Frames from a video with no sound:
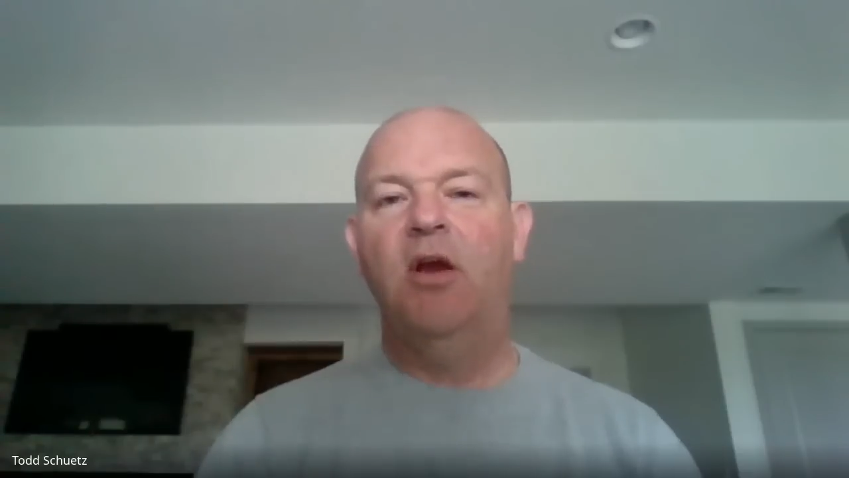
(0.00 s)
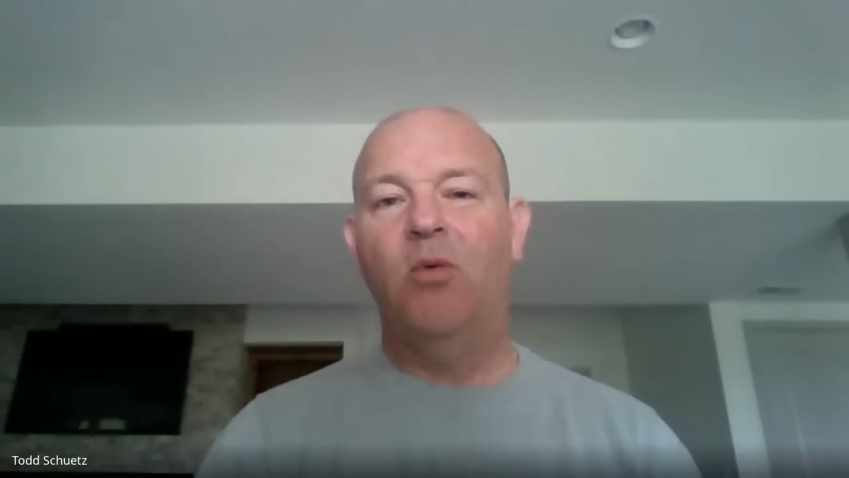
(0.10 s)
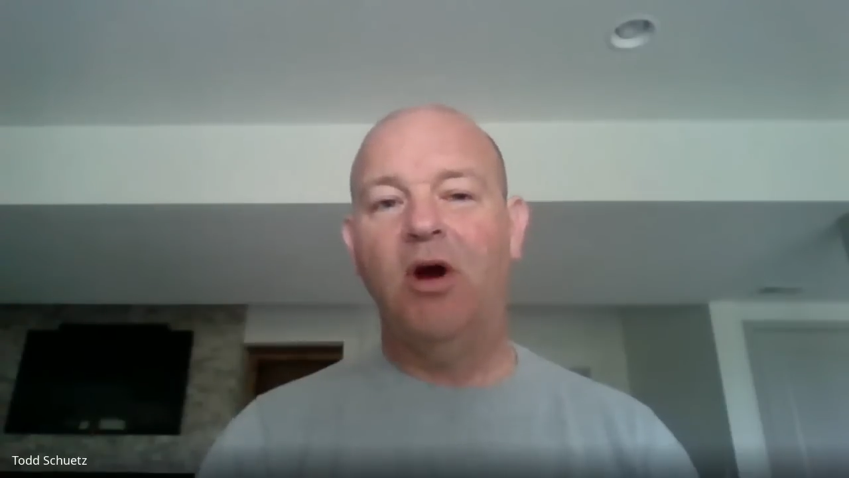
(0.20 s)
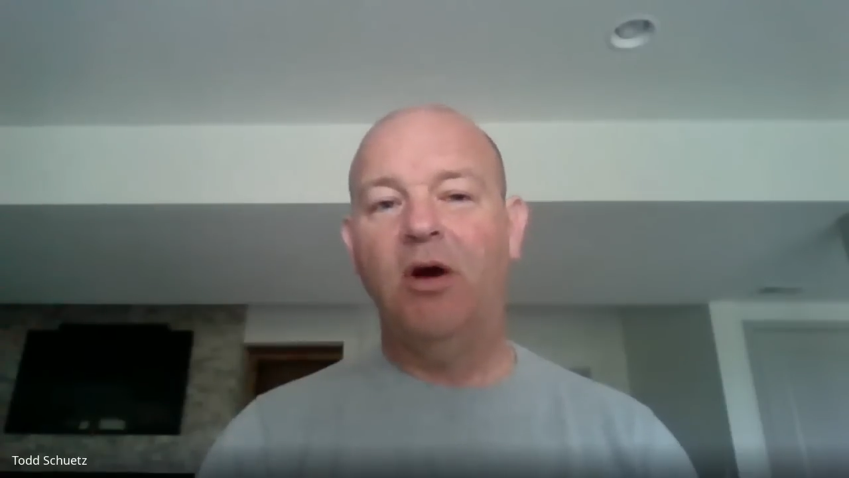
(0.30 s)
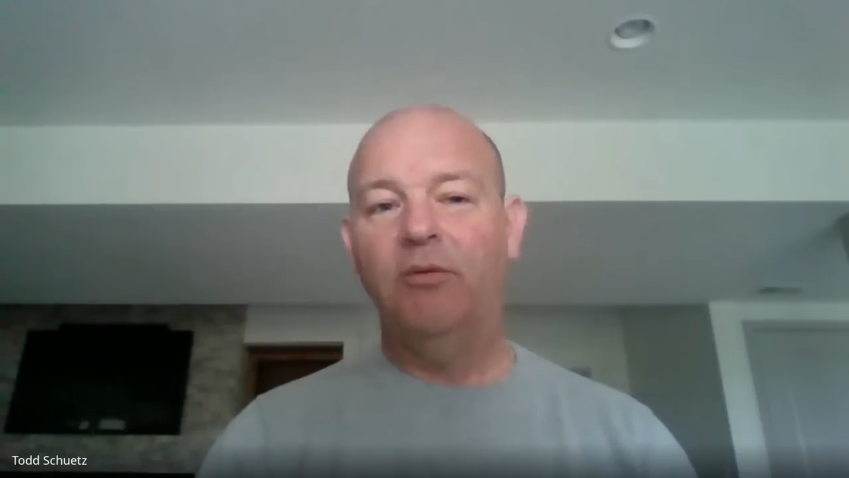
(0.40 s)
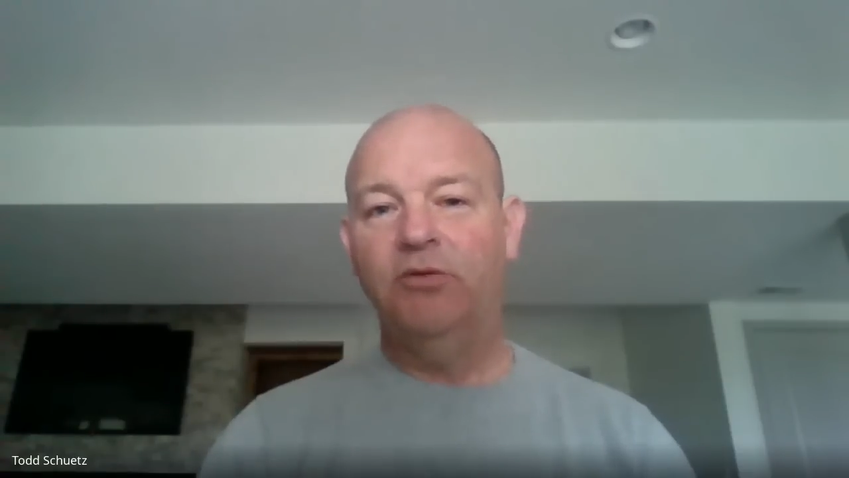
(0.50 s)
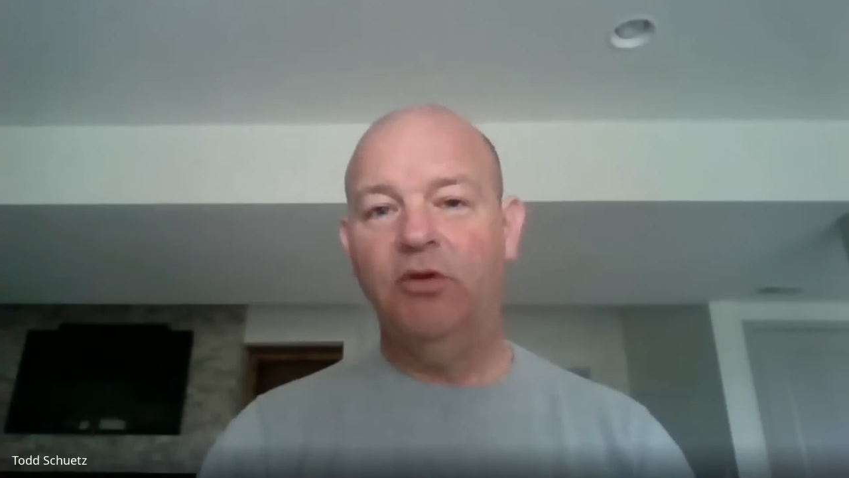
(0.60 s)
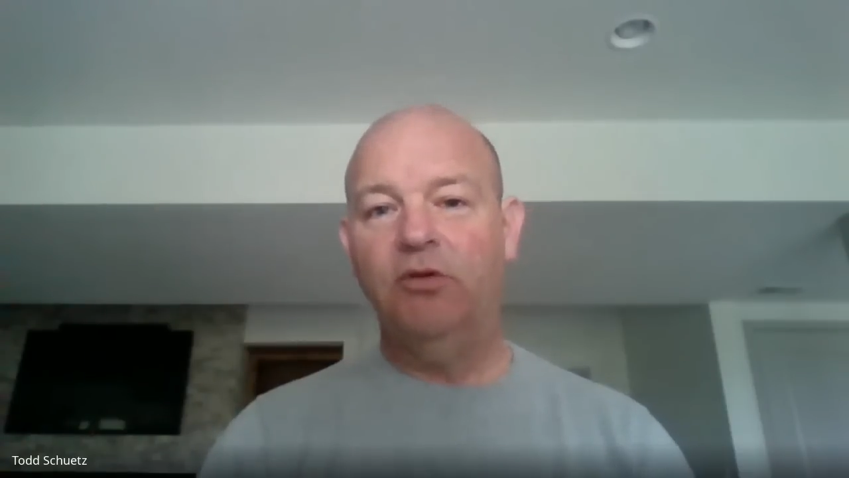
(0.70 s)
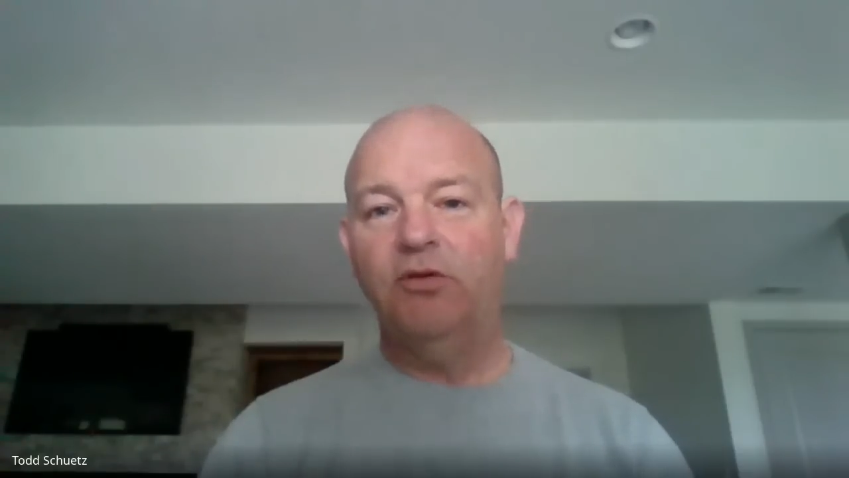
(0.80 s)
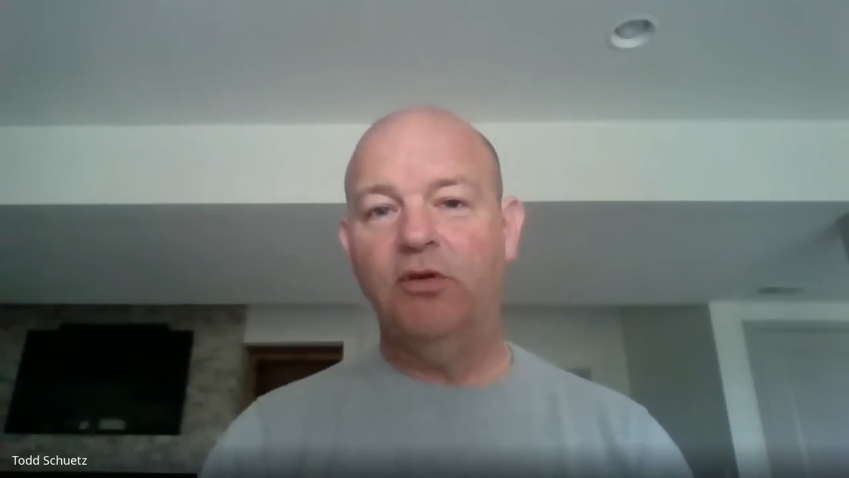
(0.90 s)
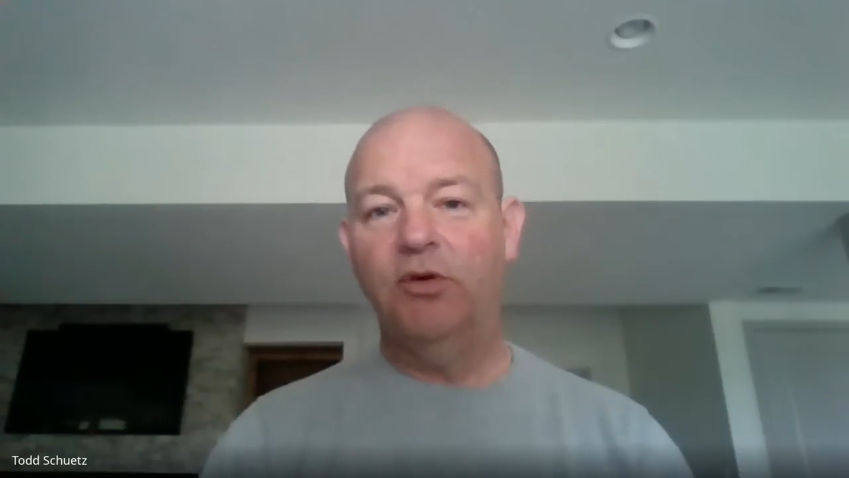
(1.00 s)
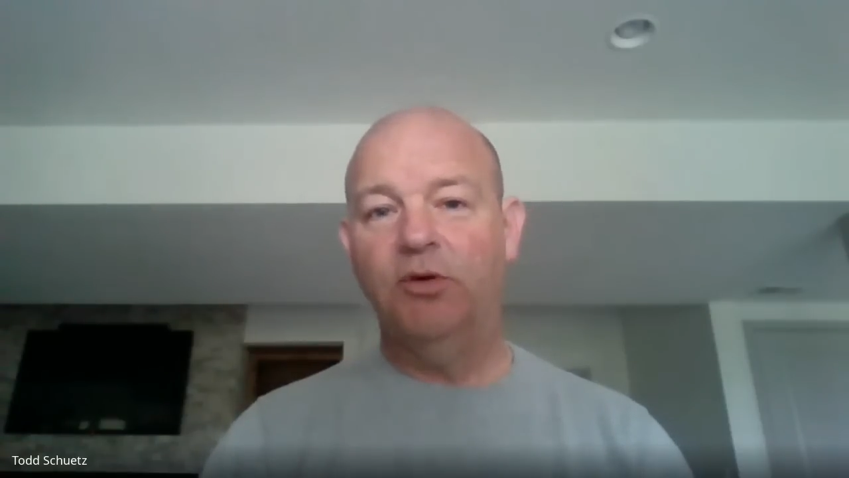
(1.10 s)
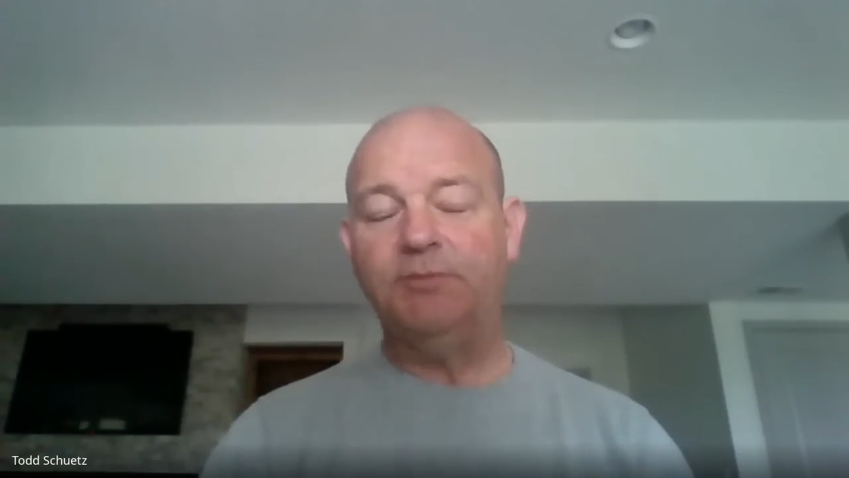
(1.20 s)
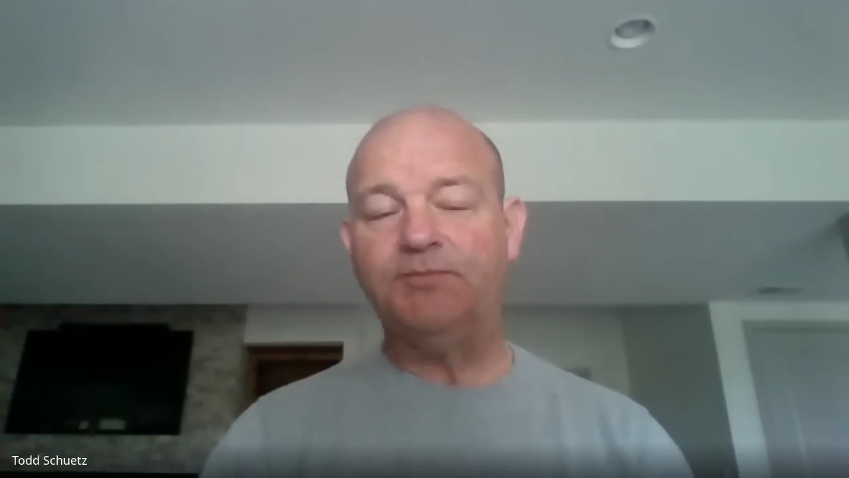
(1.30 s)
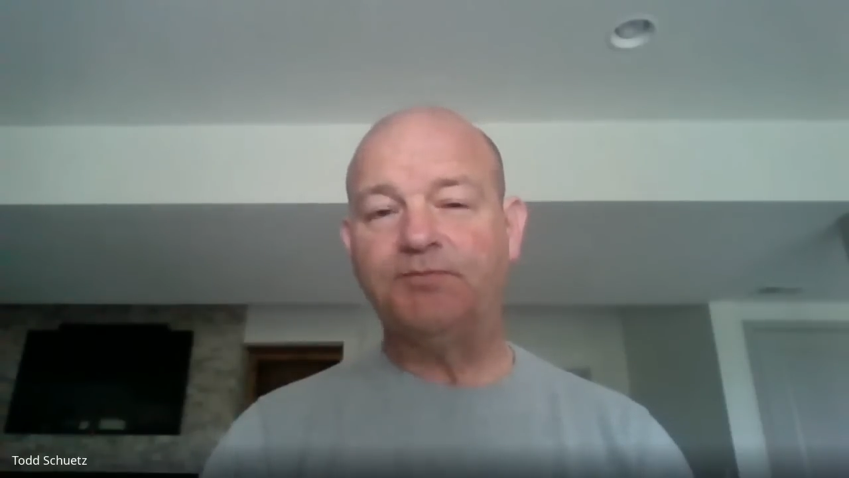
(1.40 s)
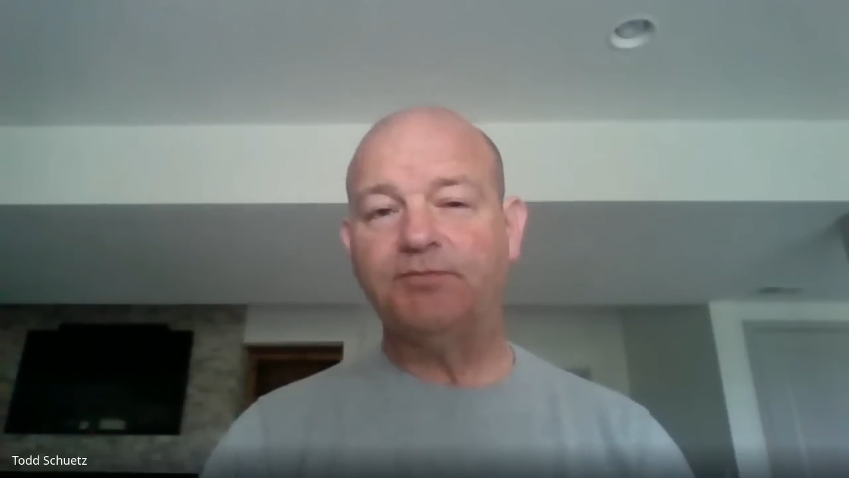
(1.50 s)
Well, due to